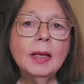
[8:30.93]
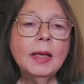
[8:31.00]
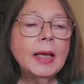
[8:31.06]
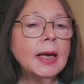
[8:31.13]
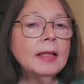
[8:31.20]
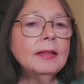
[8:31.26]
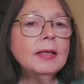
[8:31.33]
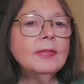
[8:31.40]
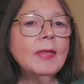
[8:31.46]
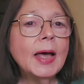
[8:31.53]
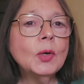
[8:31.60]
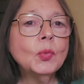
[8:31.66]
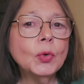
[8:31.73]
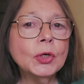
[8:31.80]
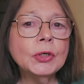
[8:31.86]
And I think
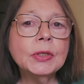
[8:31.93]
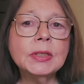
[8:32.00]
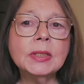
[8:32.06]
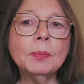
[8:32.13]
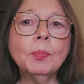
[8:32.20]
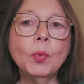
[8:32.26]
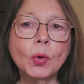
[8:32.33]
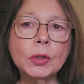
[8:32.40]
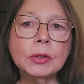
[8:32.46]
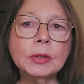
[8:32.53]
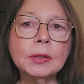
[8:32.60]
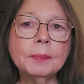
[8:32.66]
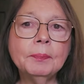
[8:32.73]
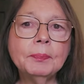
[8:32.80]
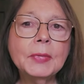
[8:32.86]
that word is
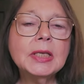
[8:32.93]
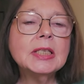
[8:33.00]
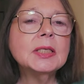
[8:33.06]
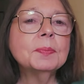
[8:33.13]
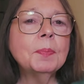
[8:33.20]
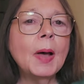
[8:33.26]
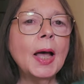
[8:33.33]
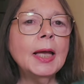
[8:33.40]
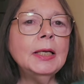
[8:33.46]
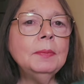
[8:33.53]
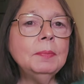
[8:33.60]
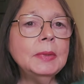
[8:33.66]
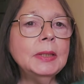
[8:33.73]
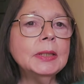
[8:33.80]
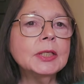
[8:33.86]
important.
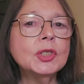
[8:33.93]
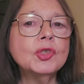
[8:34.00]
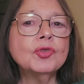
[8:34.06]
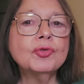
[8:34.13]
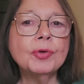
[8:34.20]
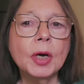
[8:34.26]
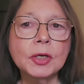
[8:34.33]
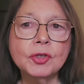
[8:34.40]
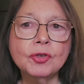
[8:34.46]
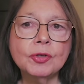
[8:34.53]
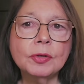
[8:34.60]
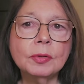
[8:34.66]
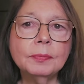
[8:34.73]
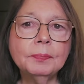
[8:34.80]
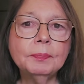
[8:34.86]
Spine means
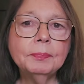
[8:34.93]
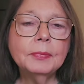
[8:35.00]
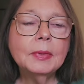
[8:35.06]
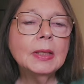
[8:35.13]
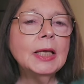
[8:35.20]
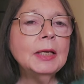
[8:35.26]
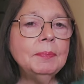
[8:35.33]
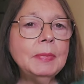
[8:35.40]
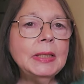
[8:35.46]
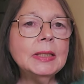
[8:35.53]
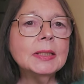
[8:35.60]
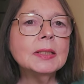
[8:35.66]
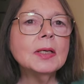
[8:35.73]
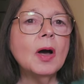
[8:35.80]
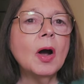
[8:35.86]
structure. It
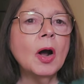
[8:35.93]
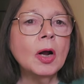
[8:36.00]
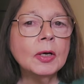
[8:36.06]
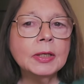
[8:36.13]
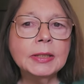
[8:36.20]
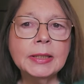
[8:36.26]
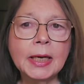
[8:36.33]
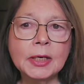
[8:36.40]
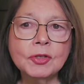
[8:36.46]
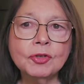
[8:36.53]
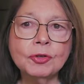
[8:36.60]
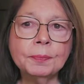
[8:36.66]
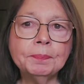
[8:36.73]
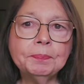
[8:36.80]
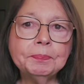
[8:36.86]
means
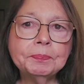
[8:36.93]
architecture.